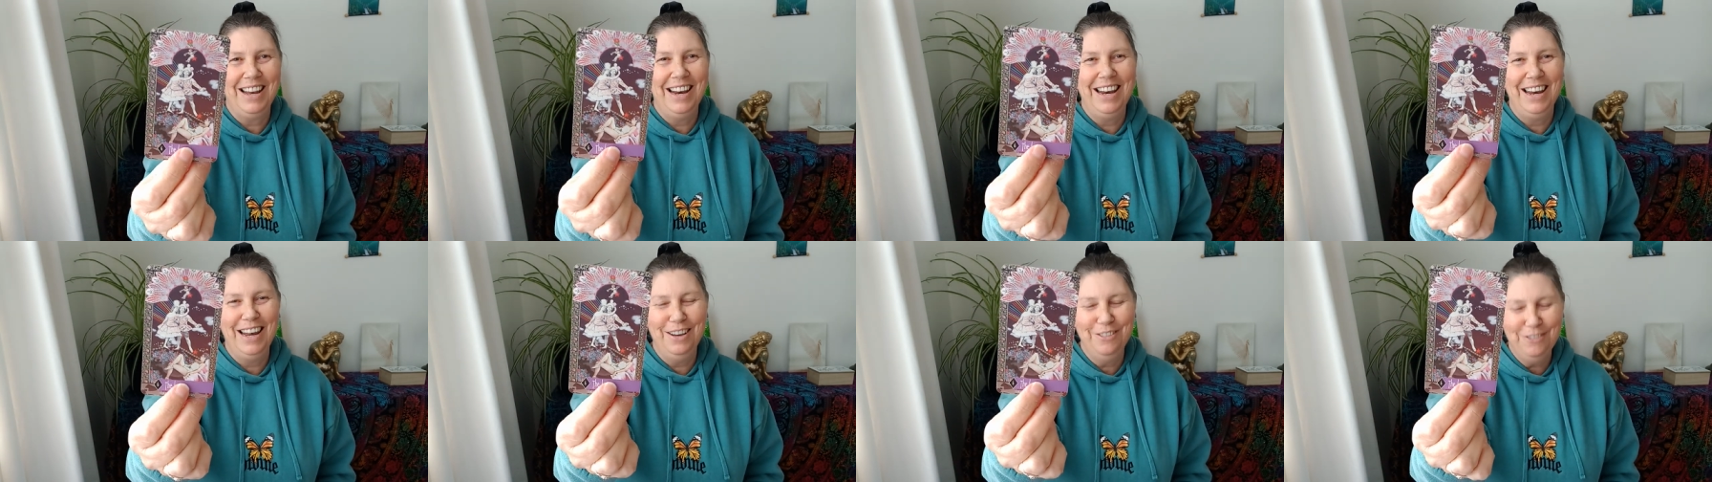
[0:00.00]

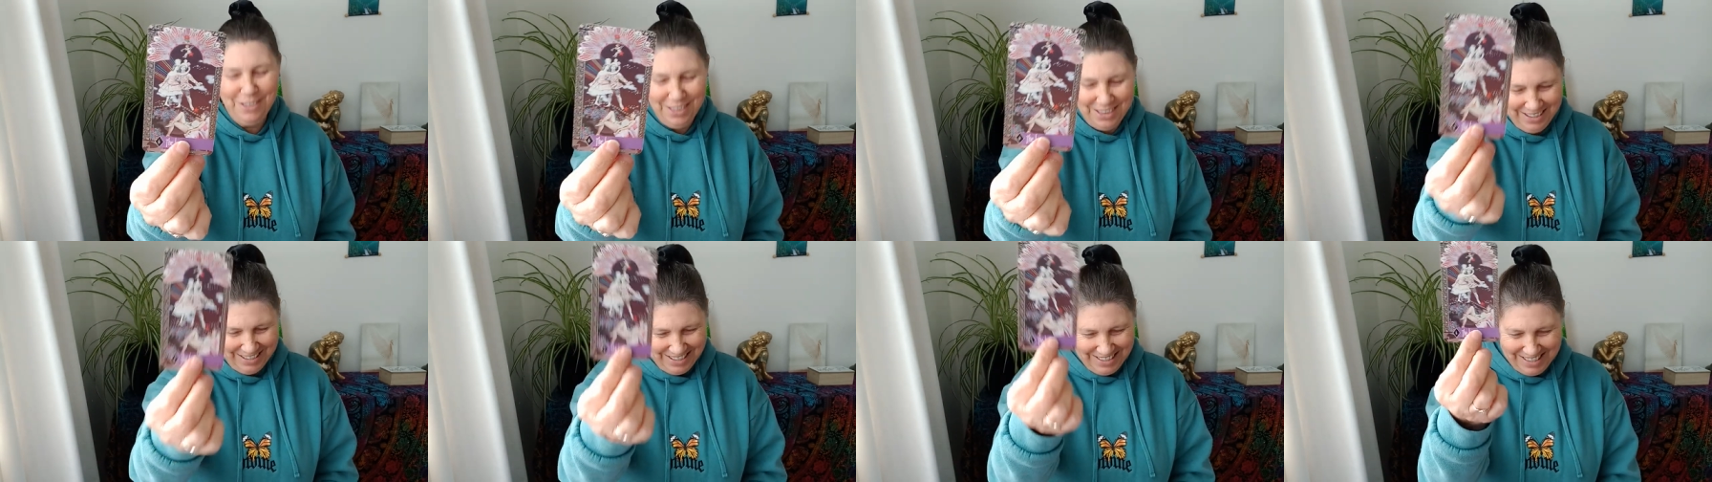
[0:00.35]
I
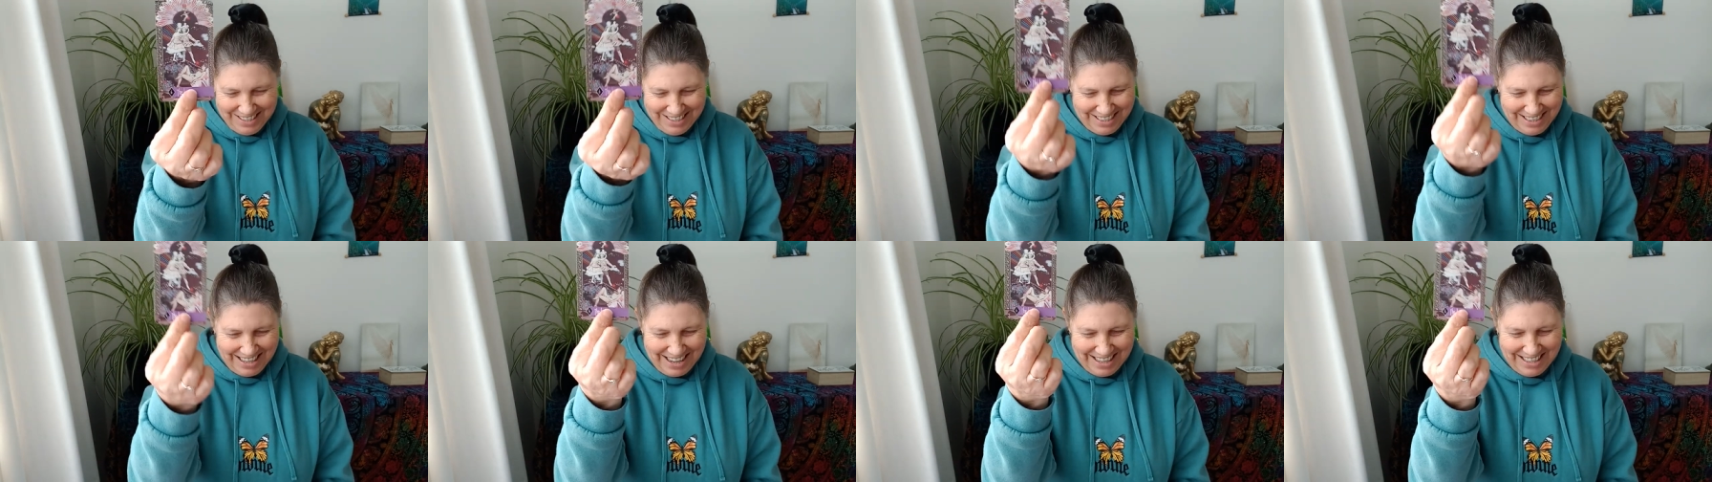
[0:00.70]
love
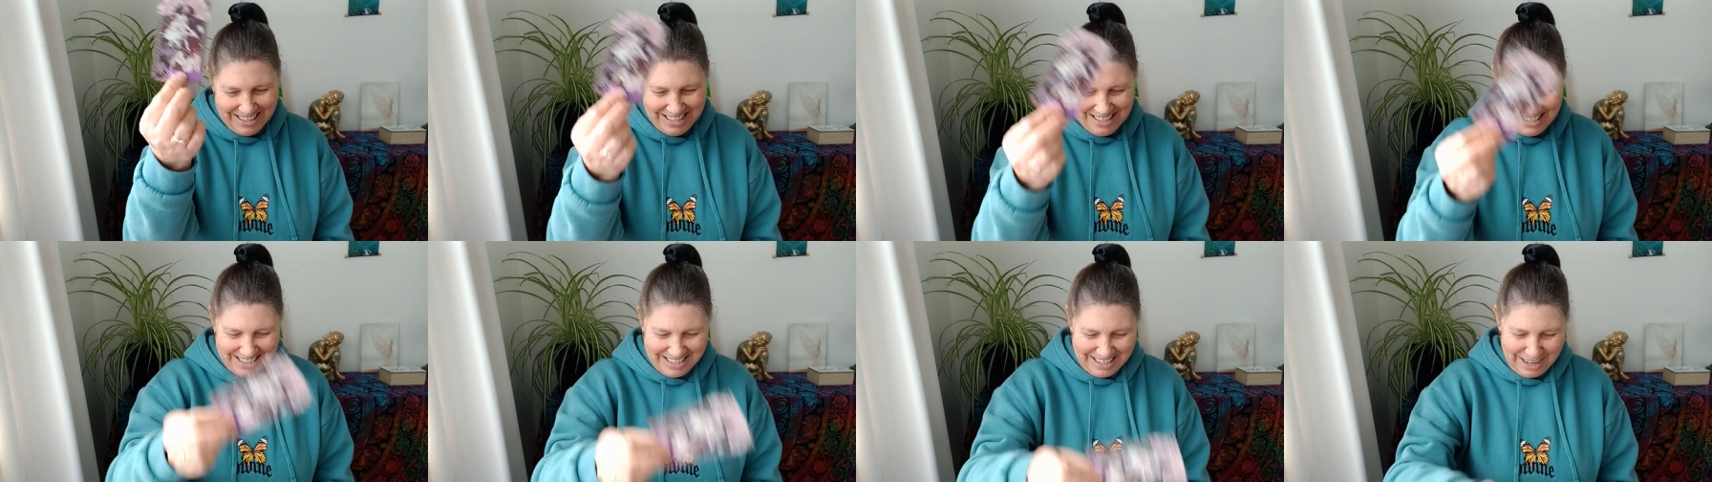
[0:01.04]
this, that
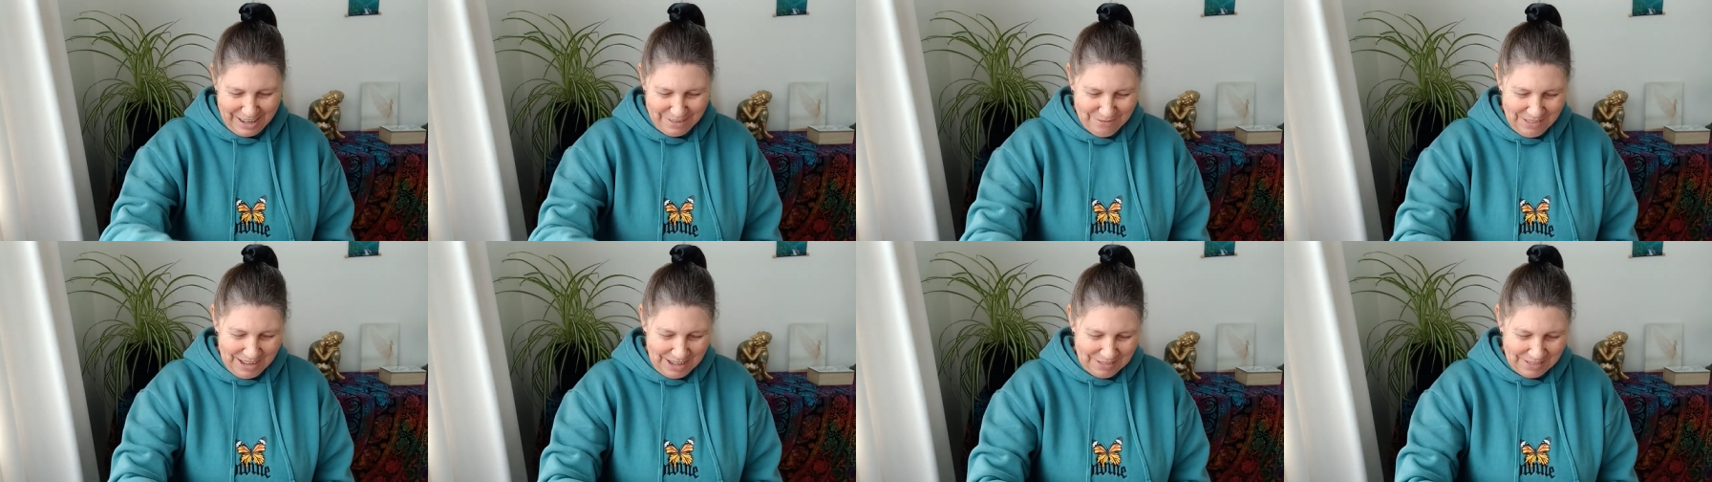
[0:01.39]
this
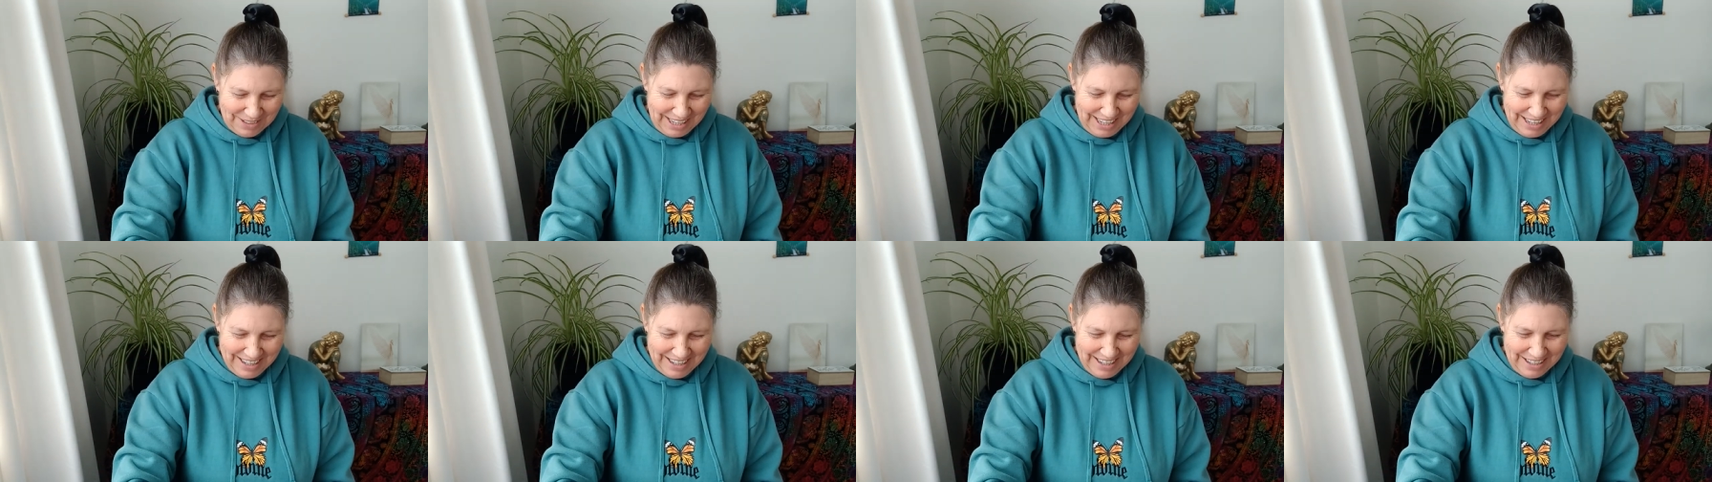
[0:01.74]
come up
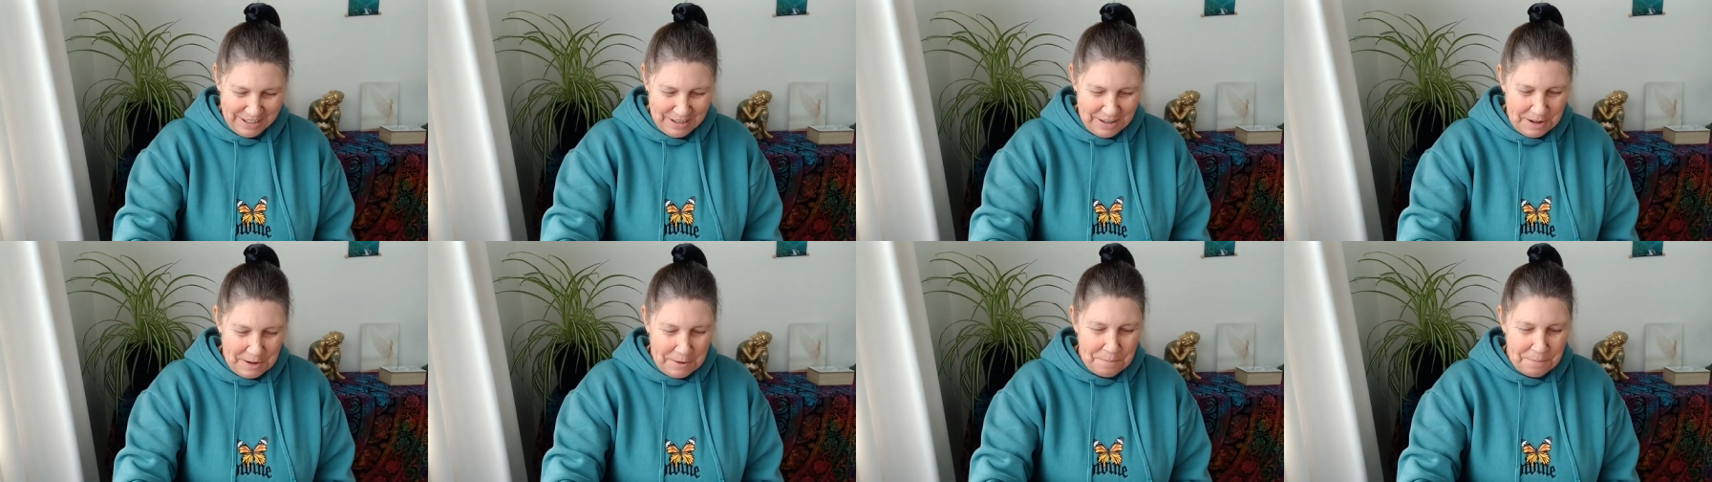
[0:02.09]
here.